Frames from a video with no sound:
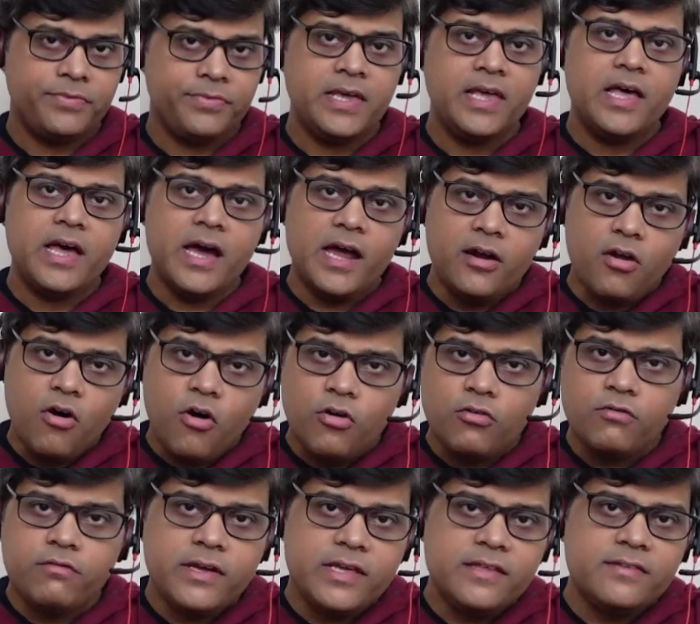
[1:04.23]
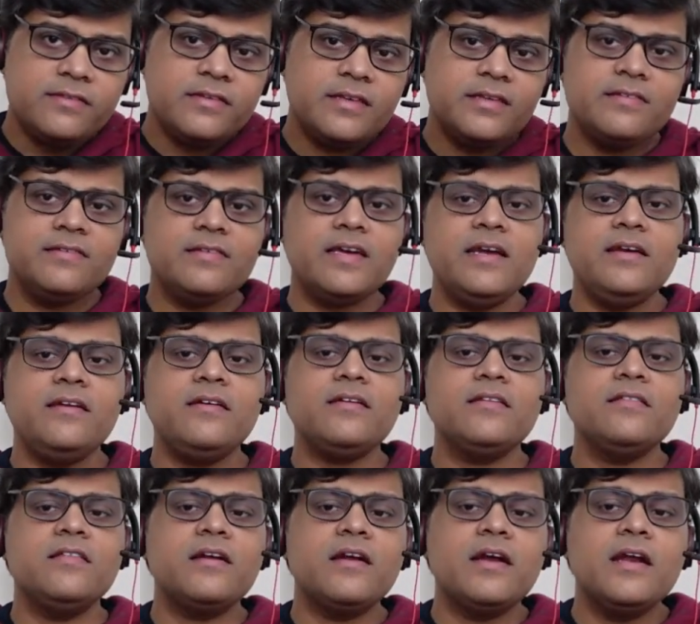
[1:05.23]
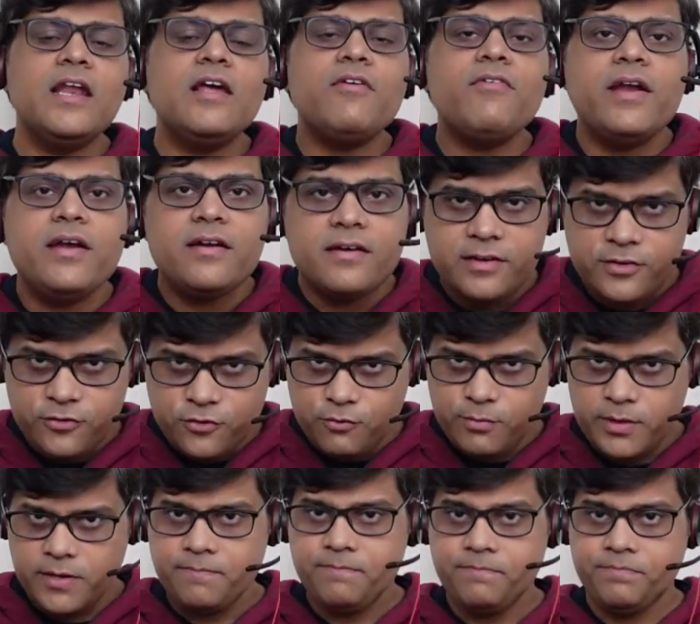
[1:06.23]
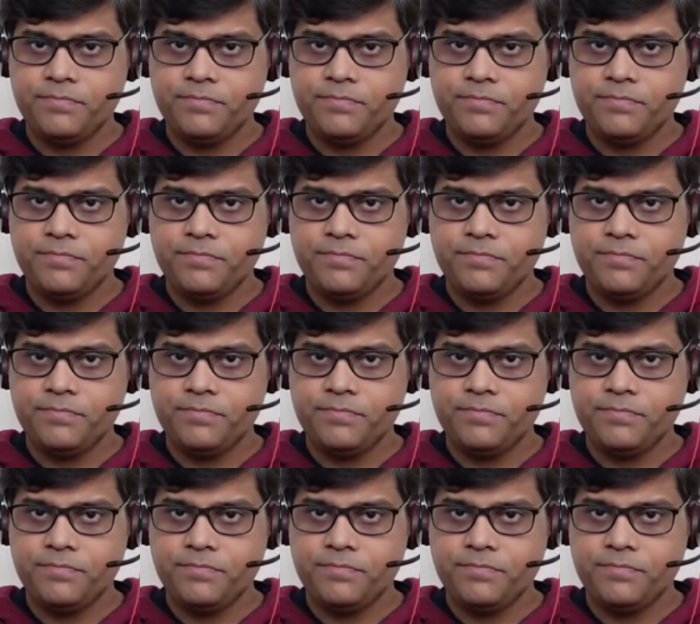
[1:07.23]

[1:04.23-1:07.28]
And always send the relevant resume.